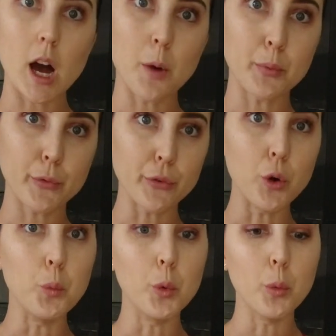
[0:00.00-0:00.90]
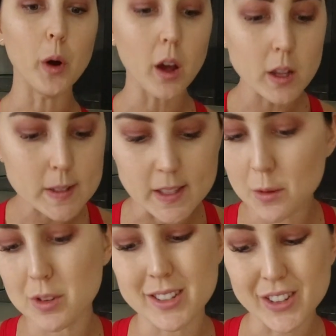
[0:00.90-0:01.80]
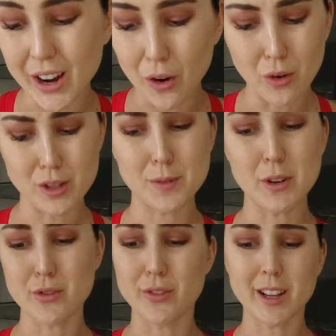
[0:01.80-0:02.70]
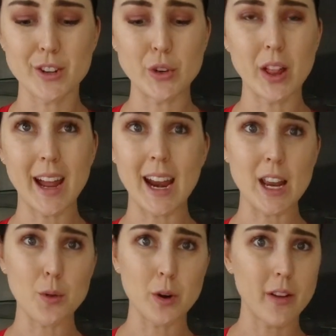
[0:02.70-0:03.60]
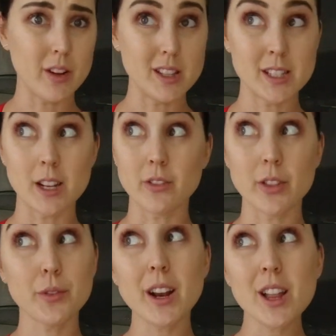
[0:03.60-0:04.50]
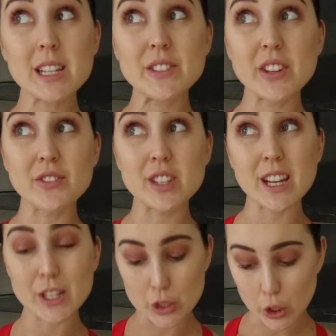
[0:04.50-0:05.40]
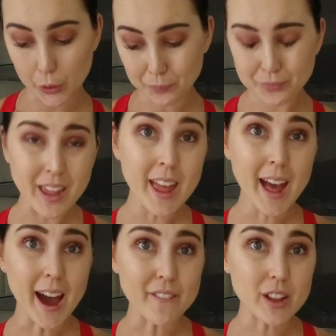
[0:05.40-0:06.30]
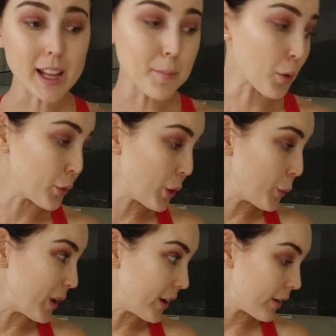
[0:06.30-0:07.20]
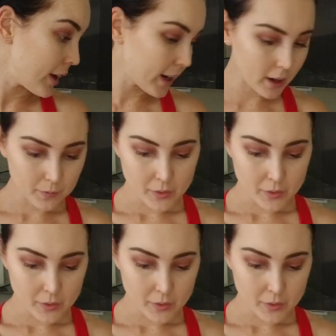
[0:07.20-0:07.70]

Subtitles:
up from Woolworths. They were just like on special for like $1.80 or whatever instead of $3.50. So I feel like I'm a real winner here.